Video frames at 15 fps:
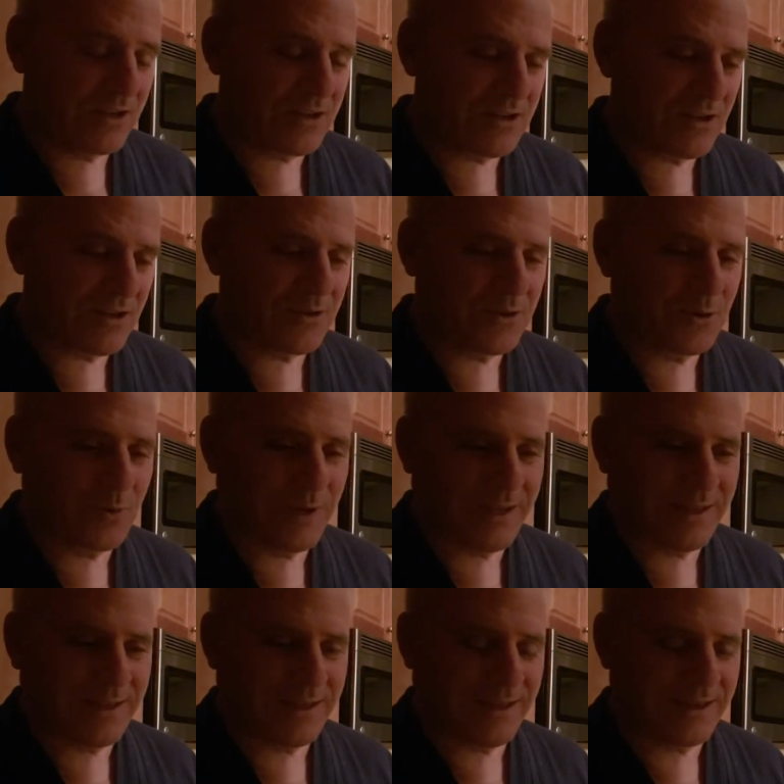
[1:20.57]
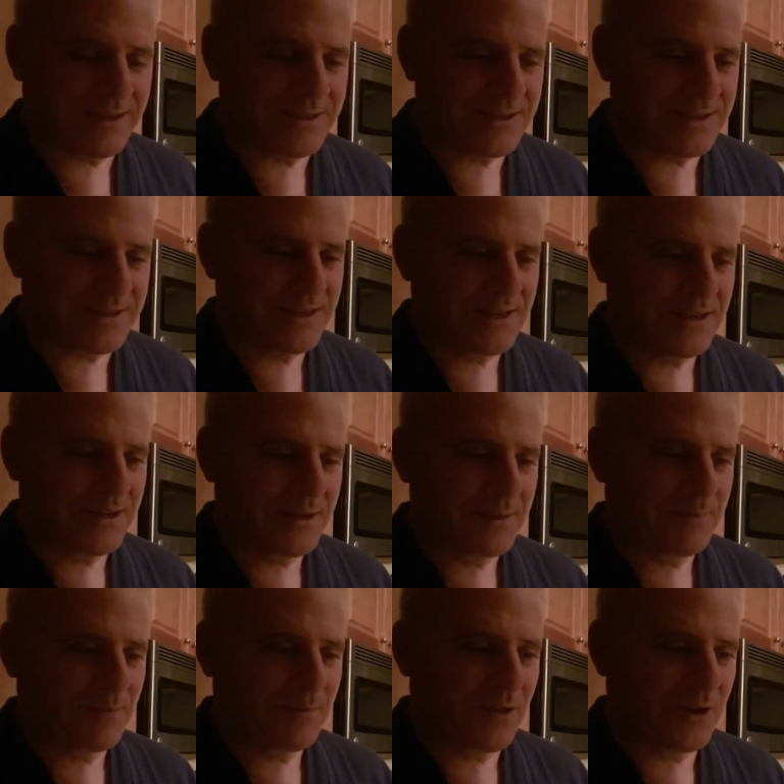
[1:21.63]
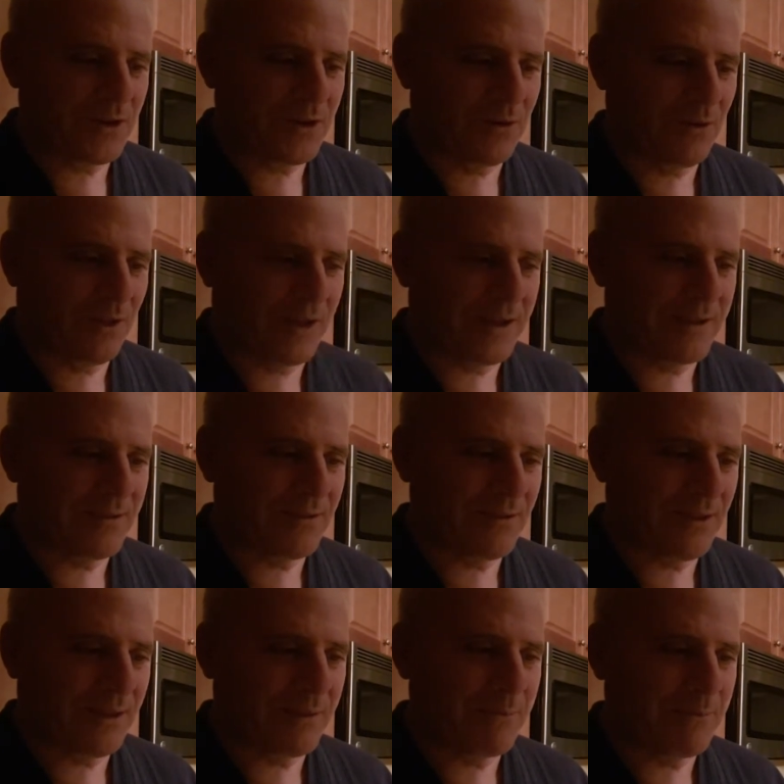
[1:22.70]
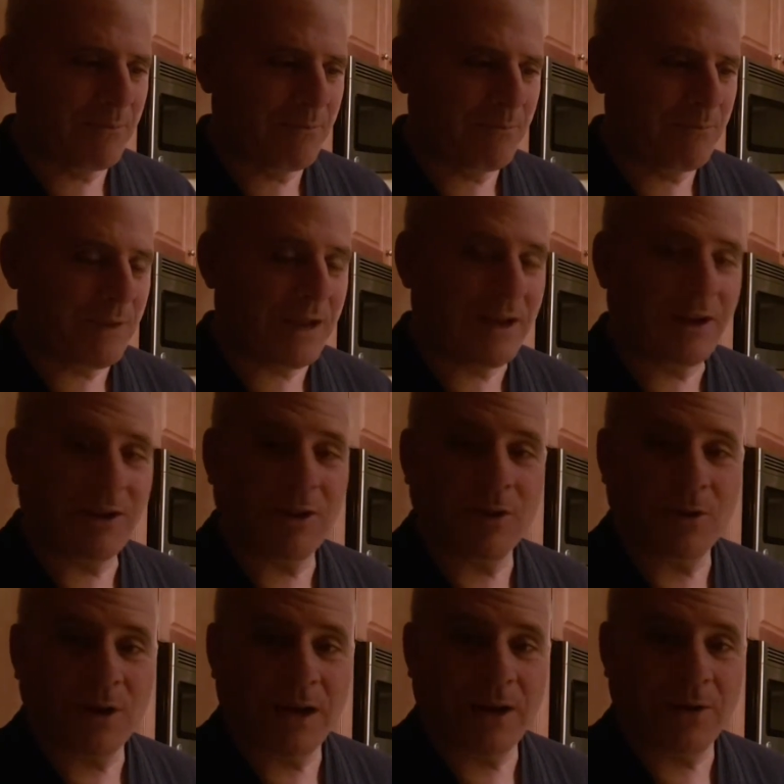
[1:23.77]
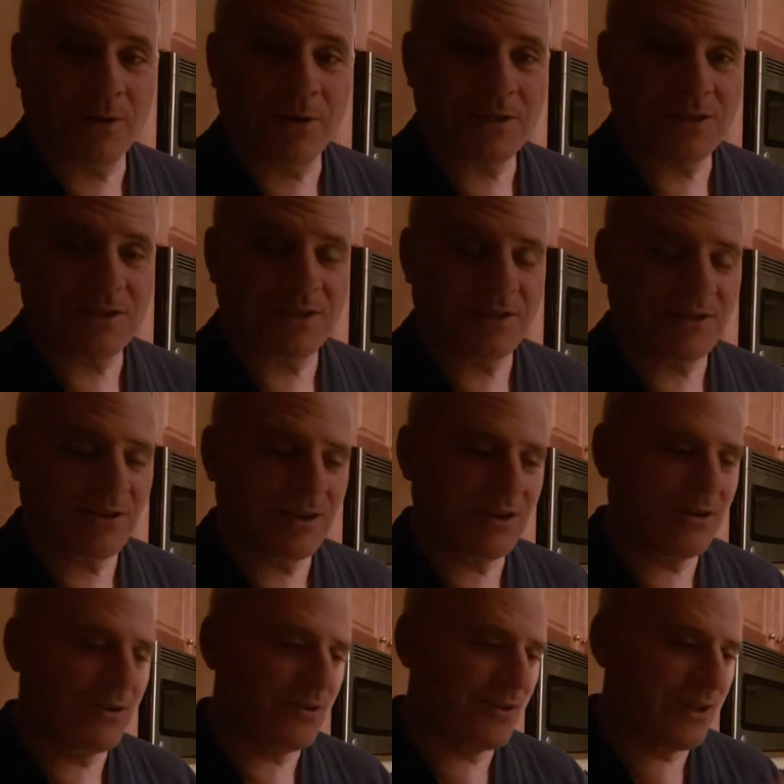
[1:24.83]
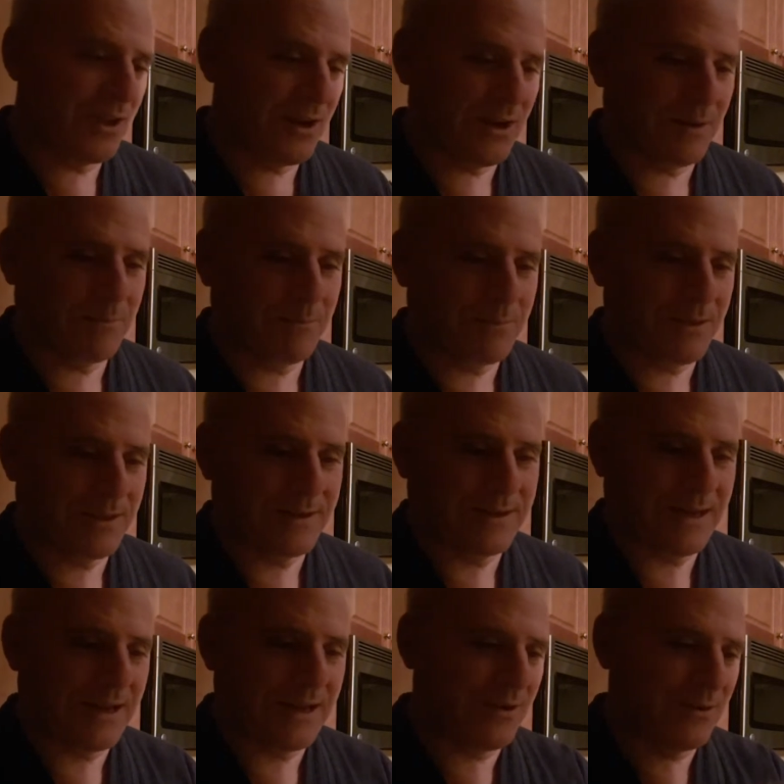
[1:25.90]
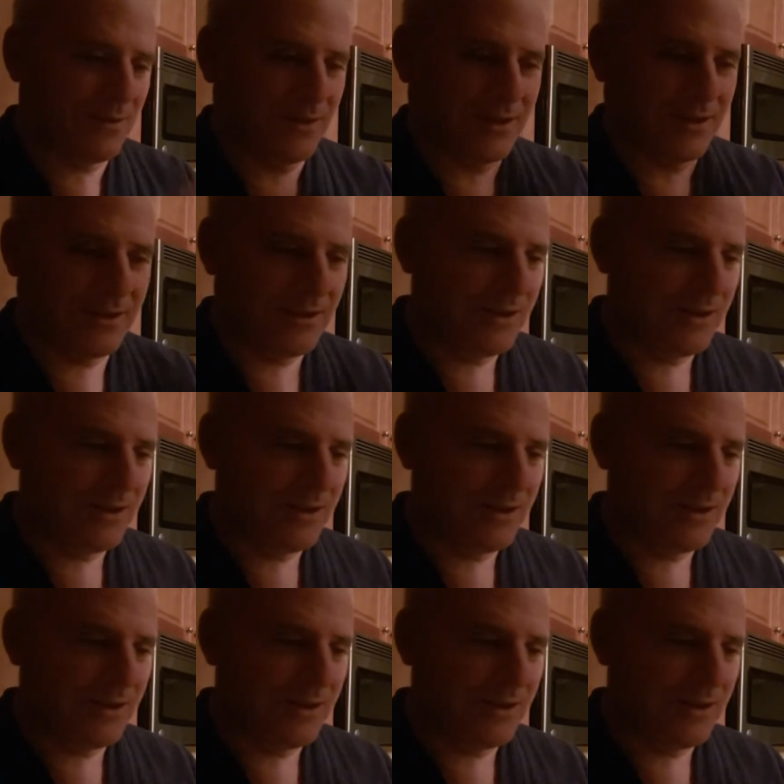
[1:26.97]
start doing things, like painting your house, the up, the down, the